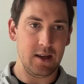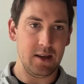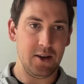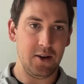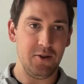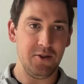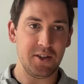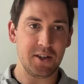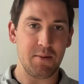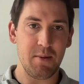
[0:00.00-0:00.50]

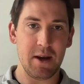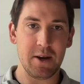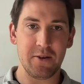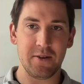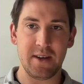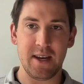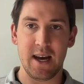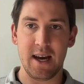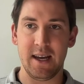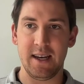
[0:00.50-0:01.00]
News
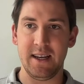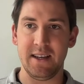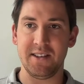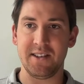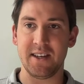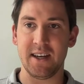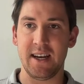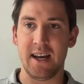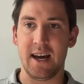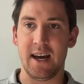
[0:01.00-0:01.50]
Commander Ned
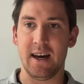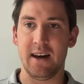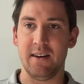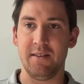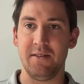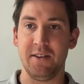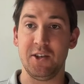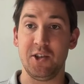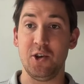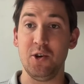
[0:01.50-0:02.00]
is going to
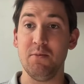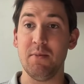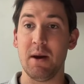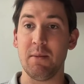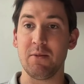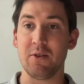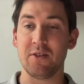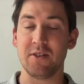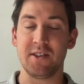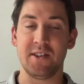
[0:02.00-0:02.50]
have two
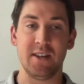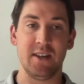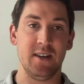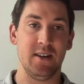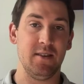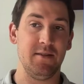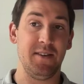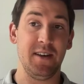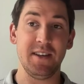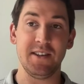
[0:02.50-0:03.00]
members
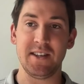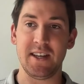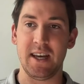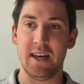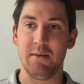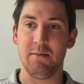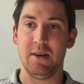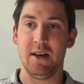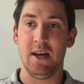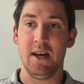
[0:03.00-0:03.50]
of his
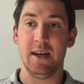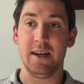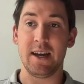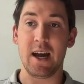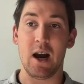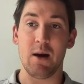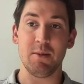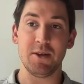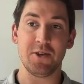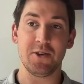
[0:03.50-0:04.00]
team,
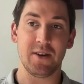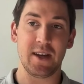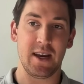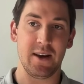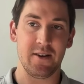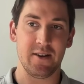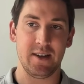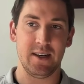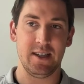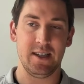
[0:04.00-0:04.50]
Commenter
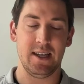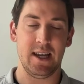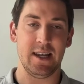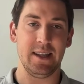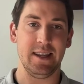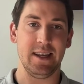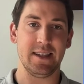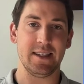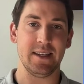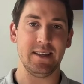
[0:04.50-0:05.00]
Karen
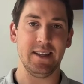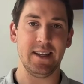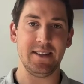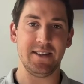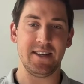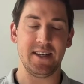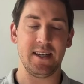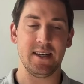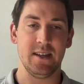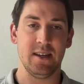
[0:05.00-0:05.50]
and LinkedIn
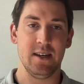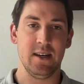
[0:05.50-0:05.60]
Lindsay.